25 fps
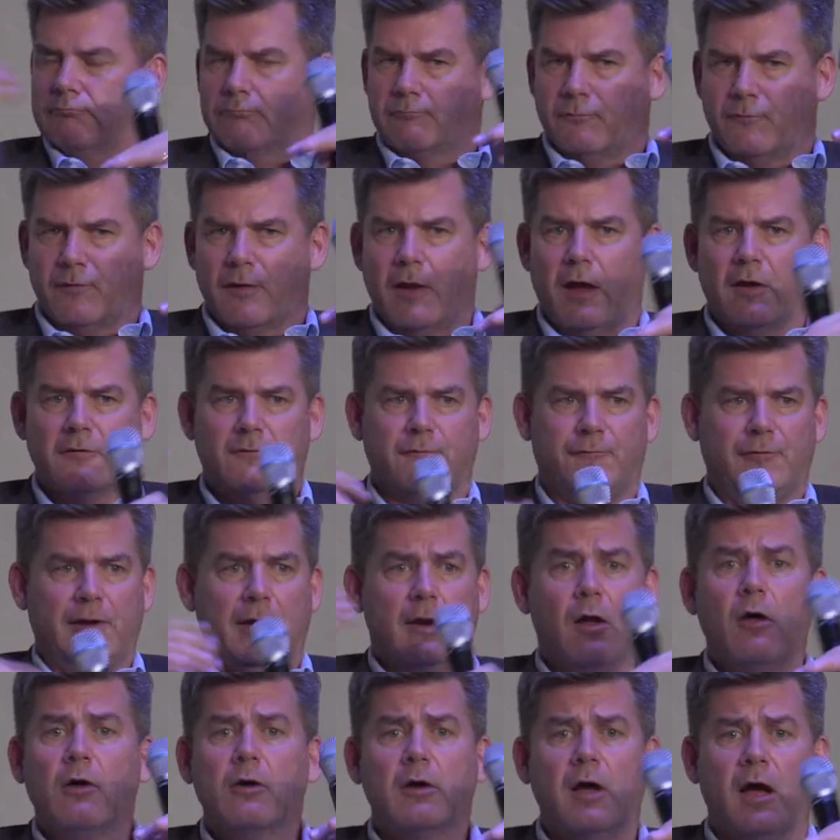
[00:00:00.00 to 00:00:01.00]
philosophy
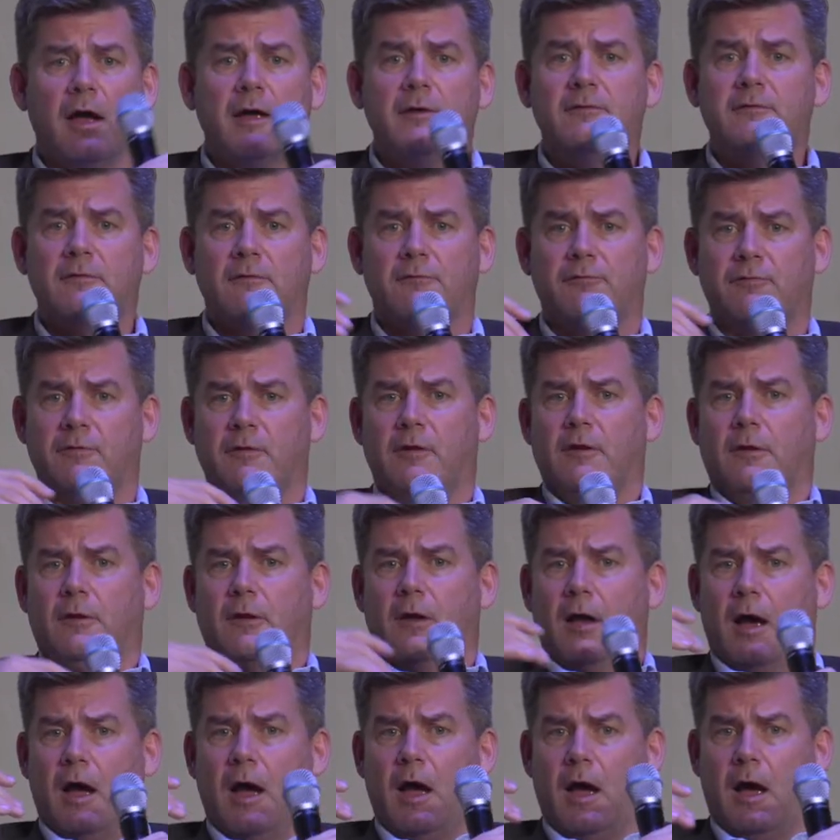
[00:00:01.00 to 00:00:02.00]
and all kinds of,
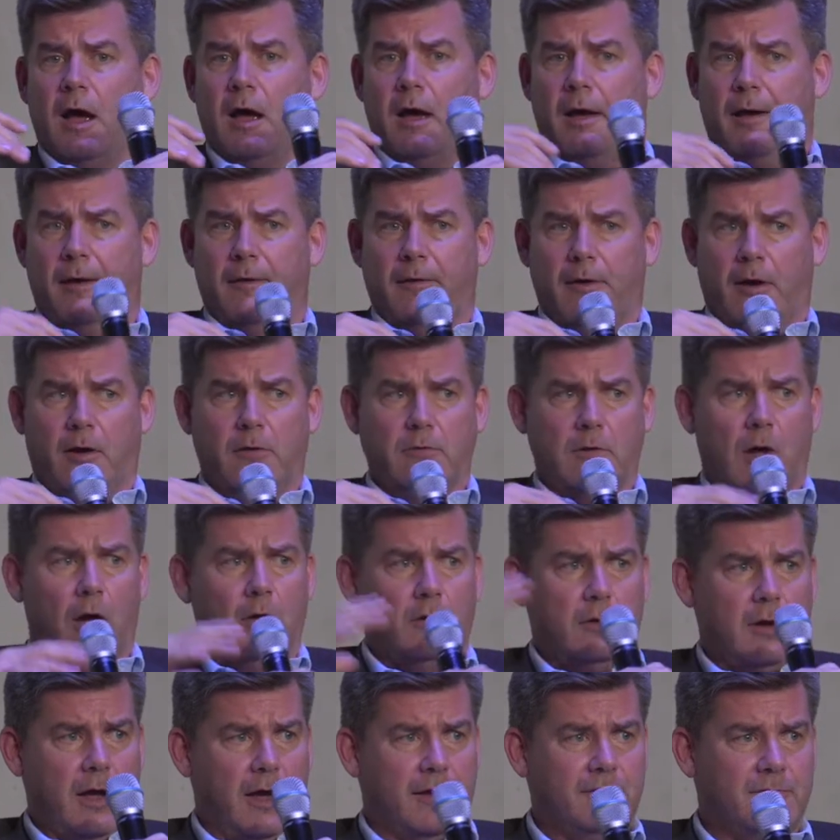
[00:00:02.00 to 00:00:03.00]
uh, all,
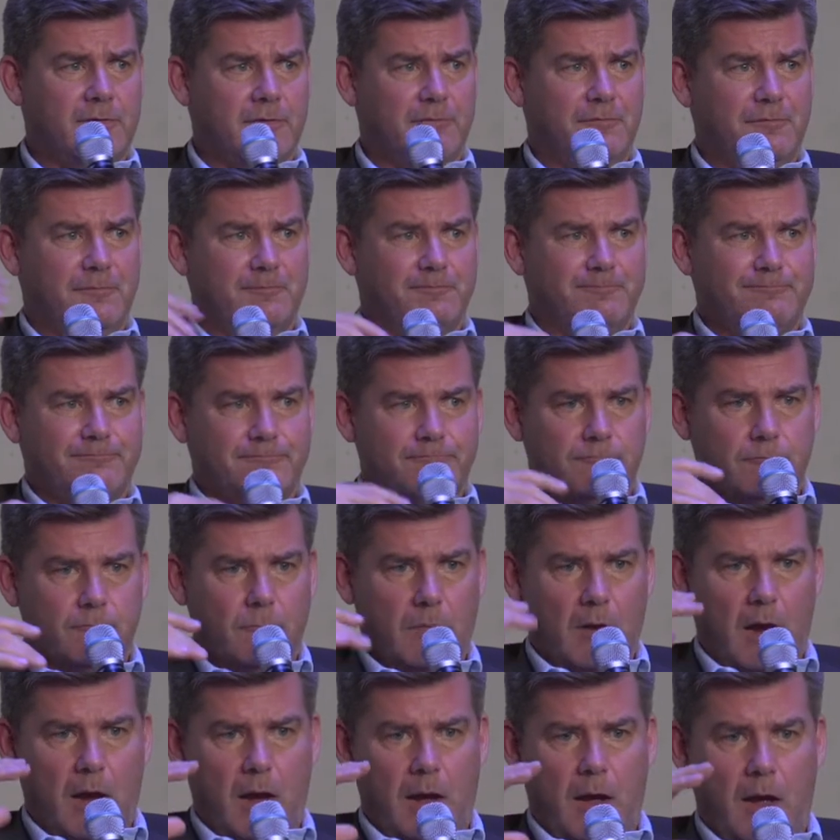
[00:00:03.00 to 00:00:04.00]
all, kinds of
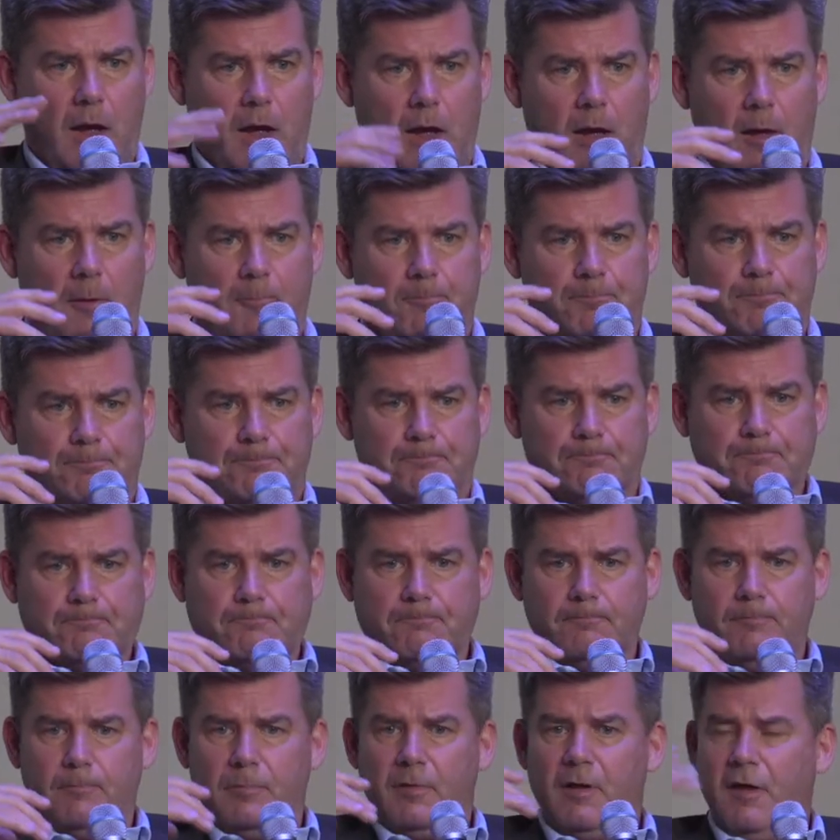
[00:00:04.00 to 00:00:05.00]
uh,
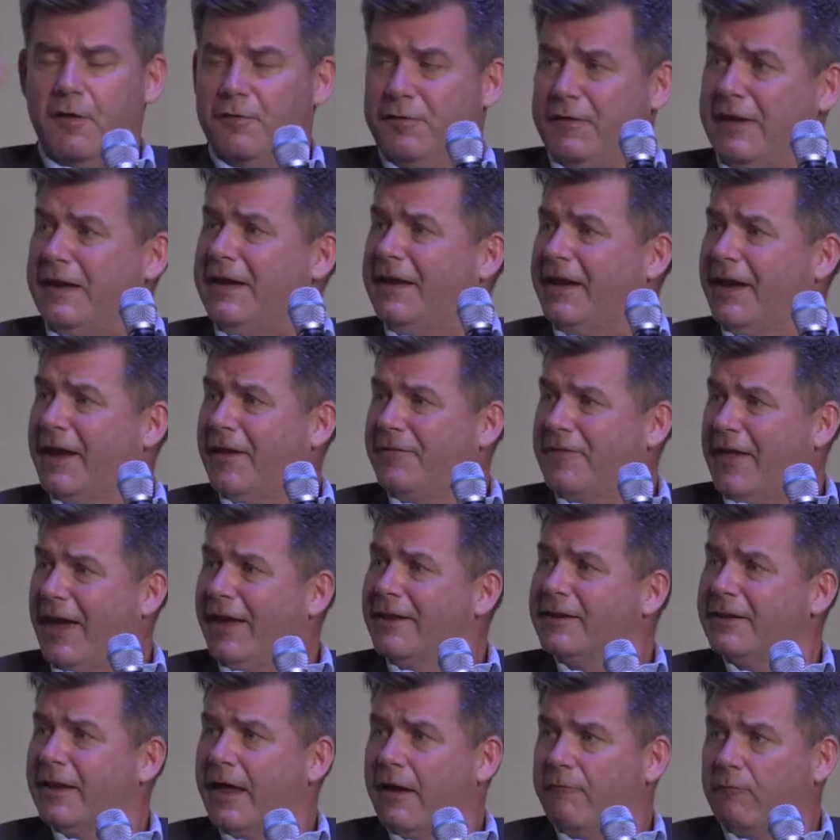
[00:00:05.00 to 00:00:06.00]
thinking at
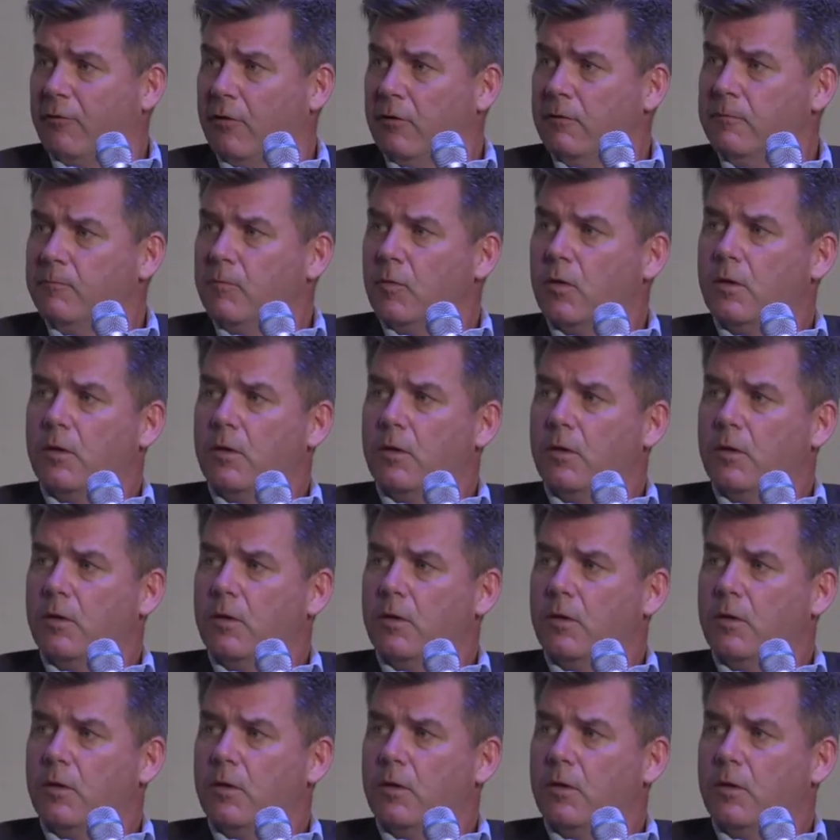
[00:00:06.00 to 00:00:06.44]
that level.